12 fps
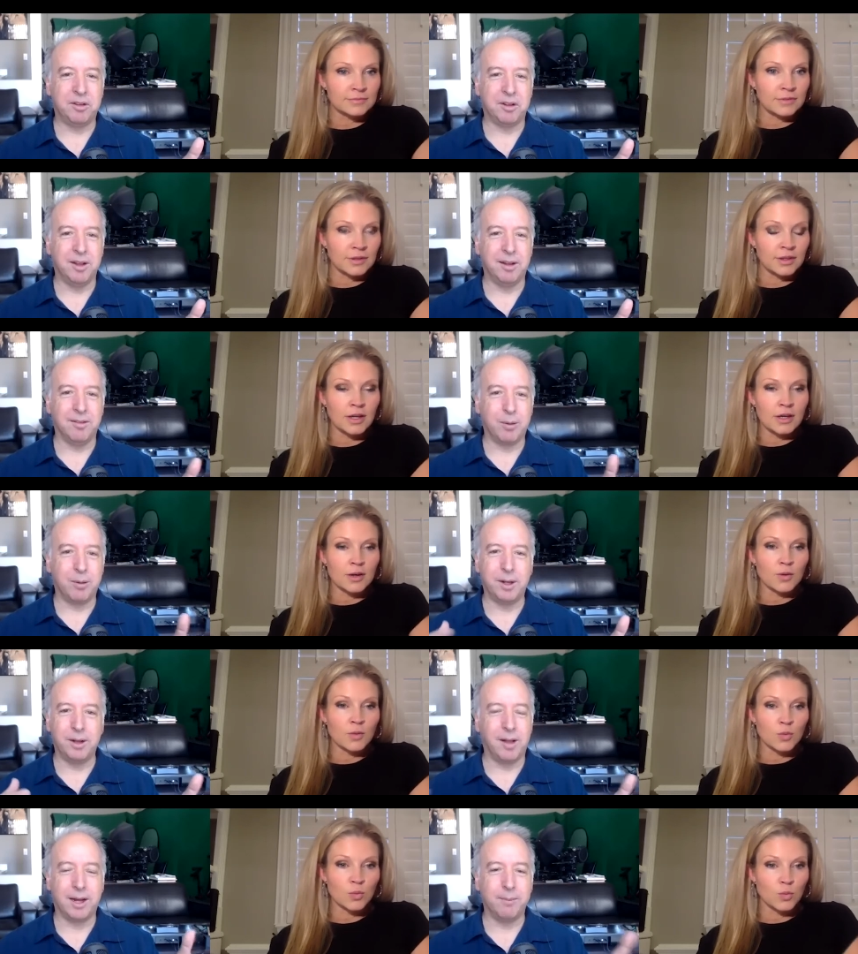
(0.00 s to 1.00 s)
Speaker 1: to live like what do
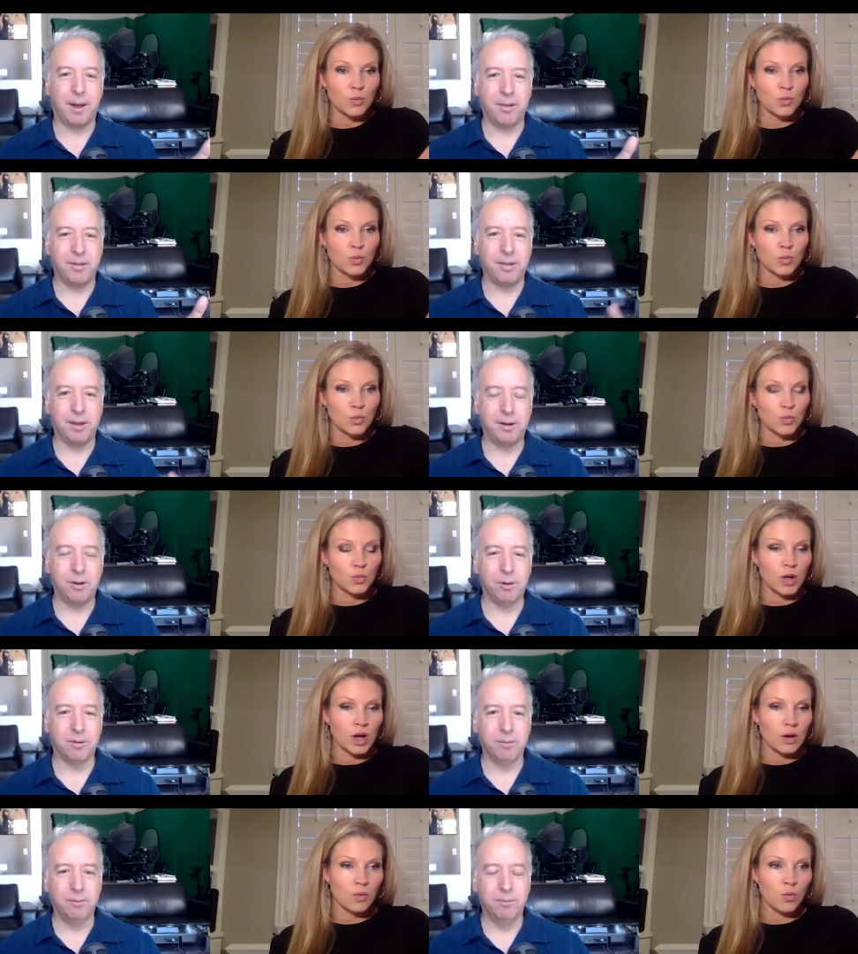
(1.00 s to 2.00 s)
you like about the two
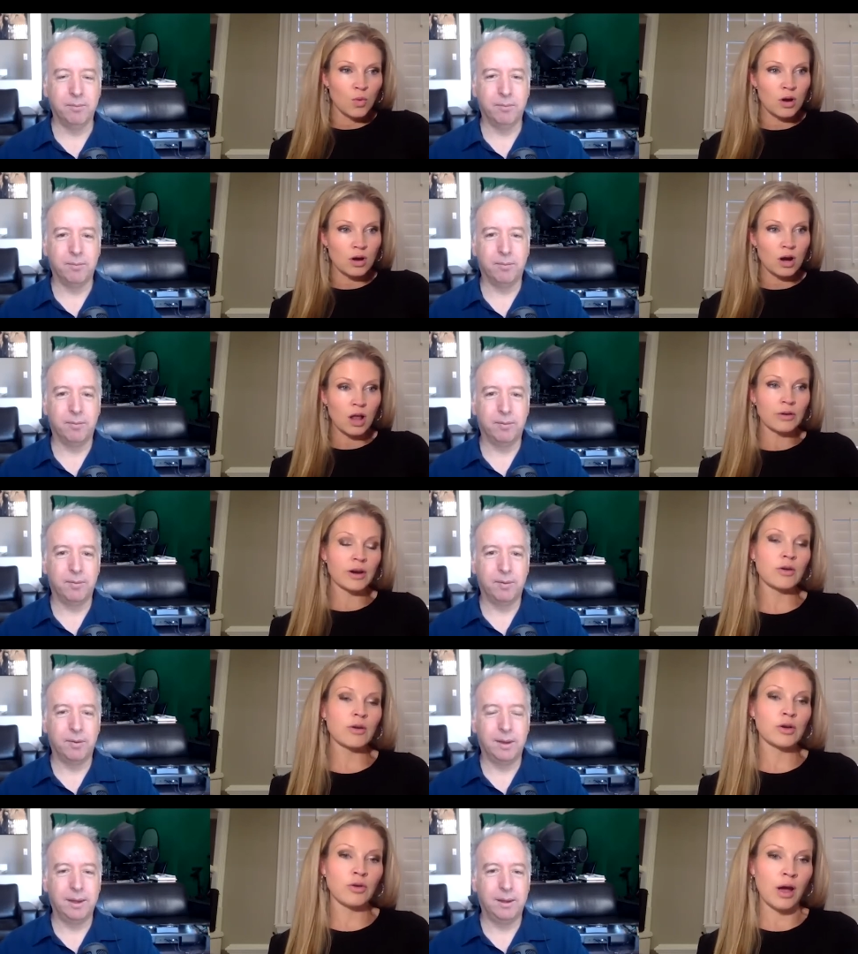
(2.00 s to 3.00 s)
of them
Speaker 2: well
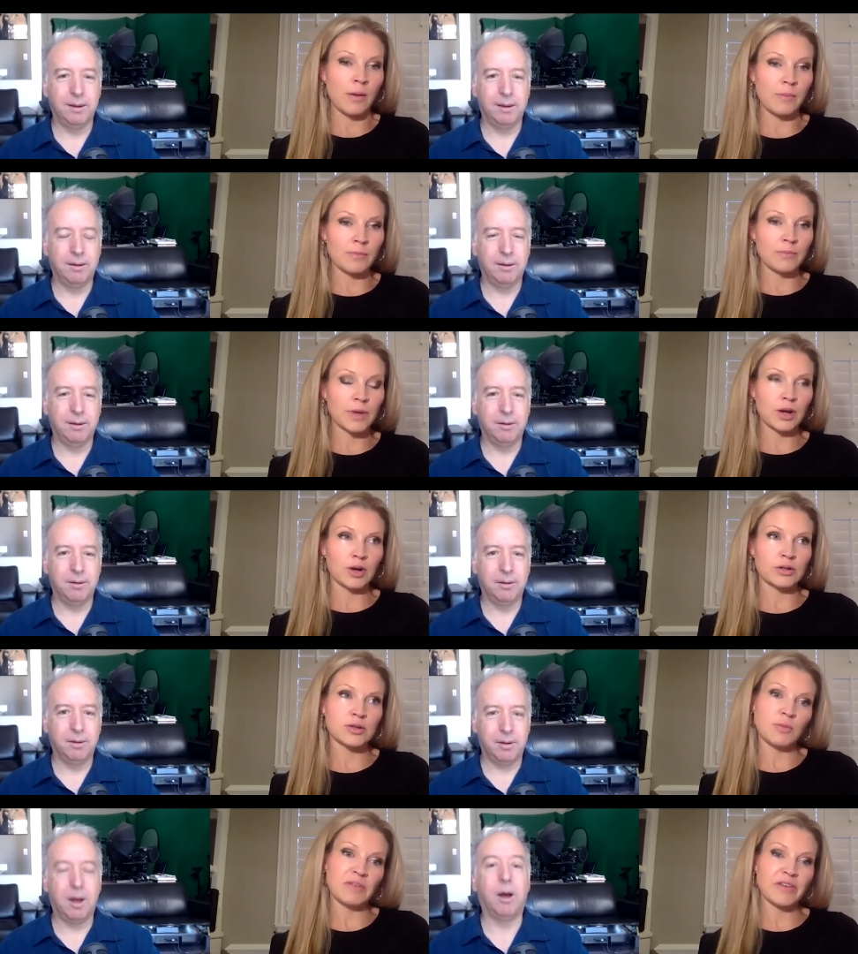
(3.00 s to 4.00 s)
colorado i grew up here
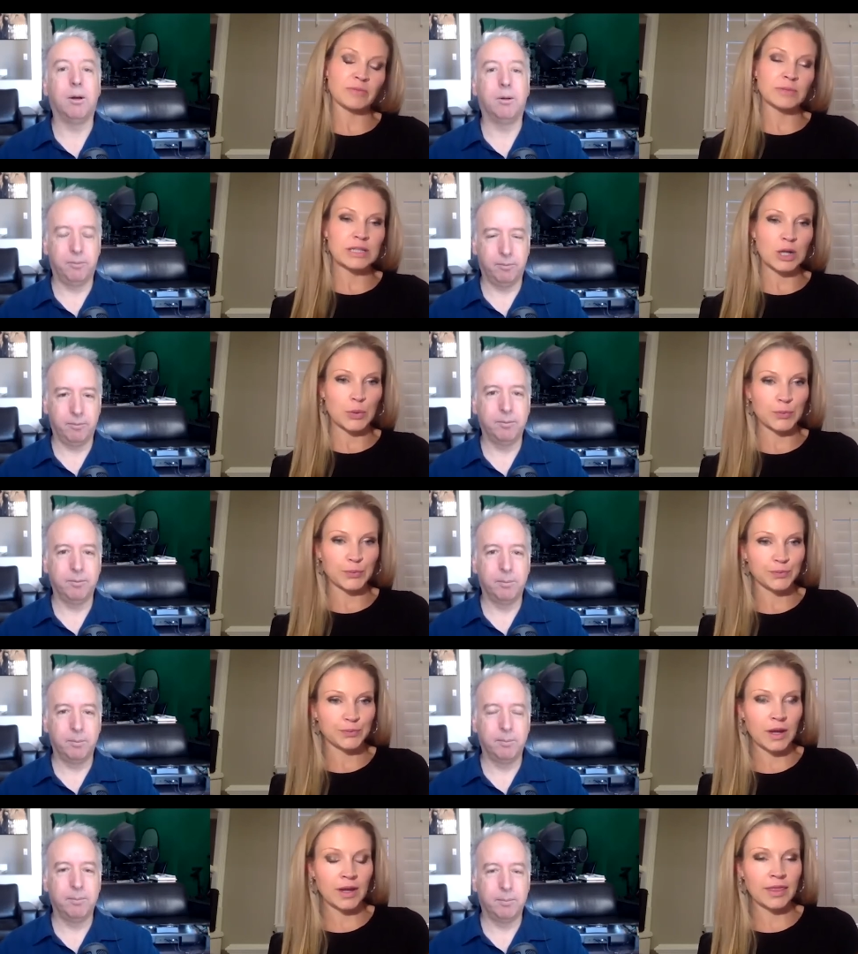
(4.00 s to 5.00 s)
so my oh. family's here
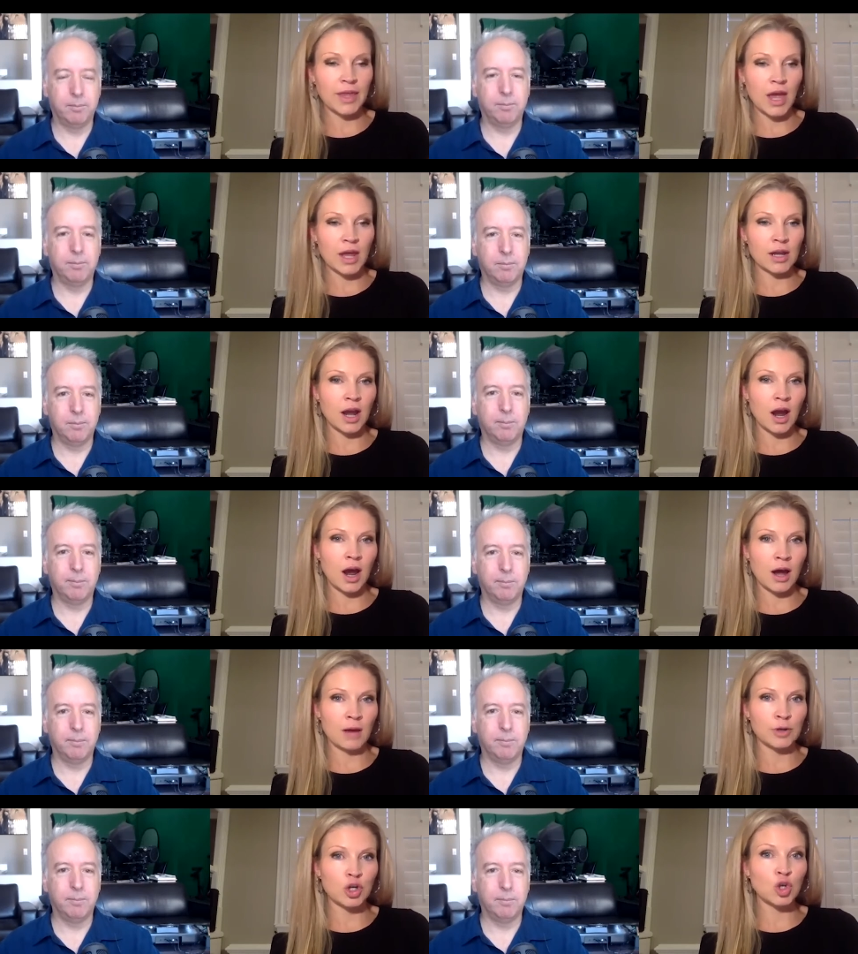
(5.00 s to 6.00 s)
and then
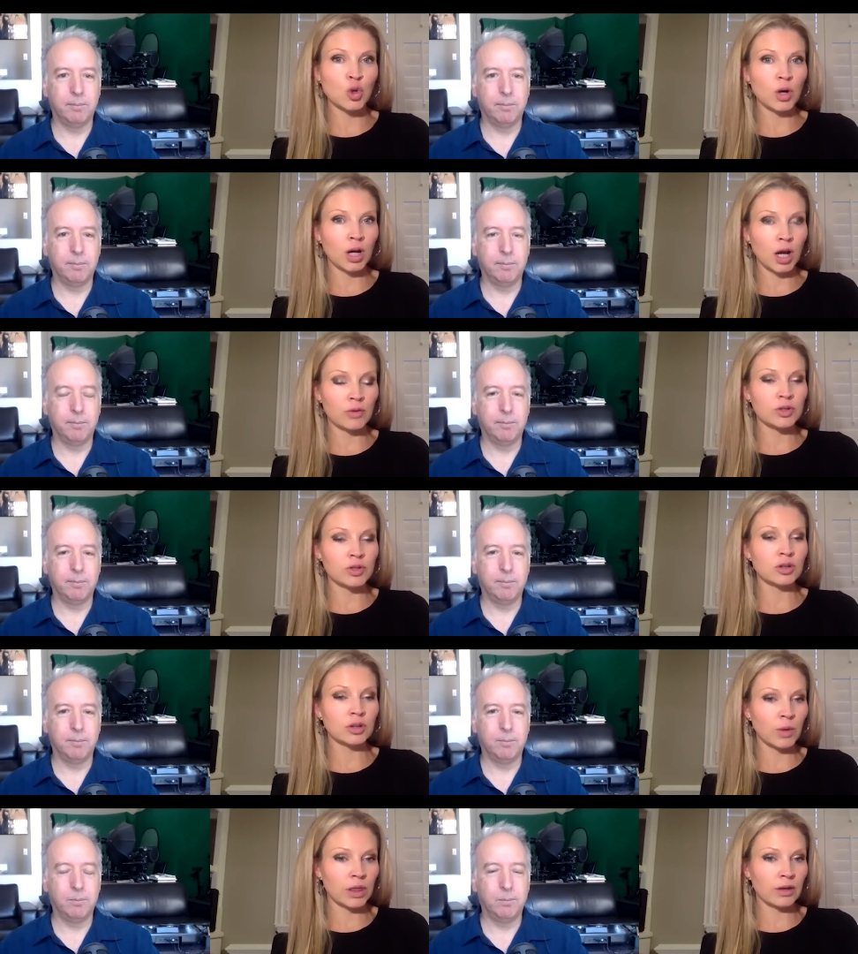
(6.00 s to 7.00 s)
um, in new york i
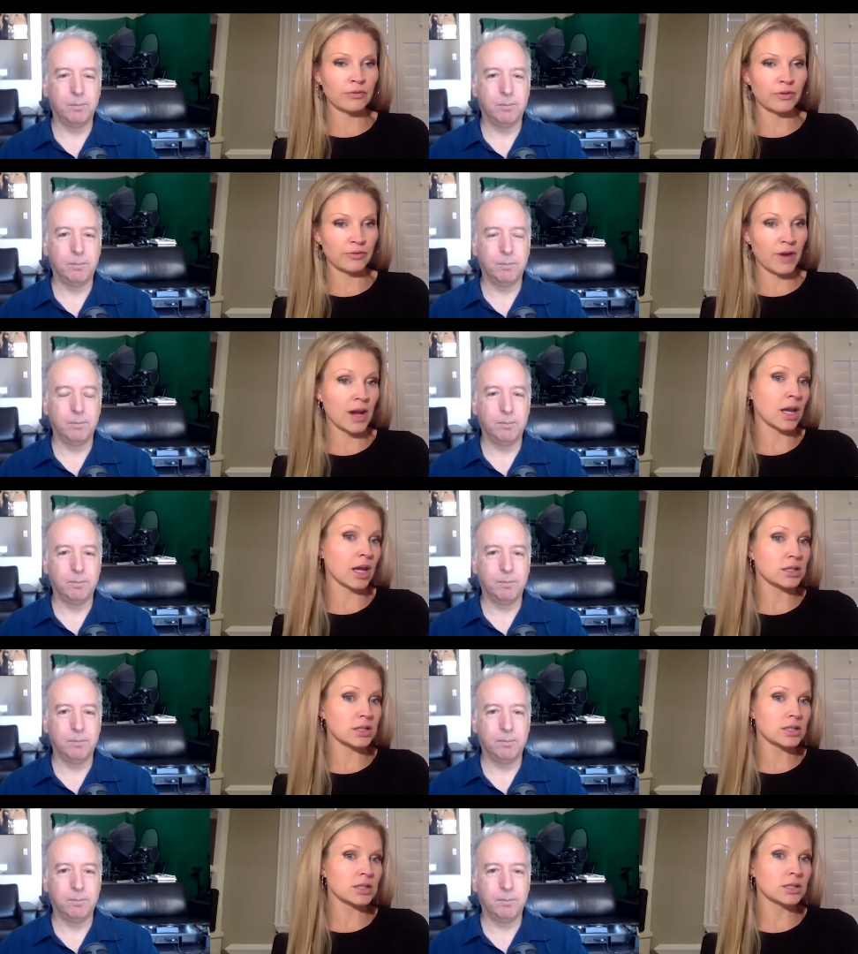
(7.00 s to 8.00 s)
originally went there for finance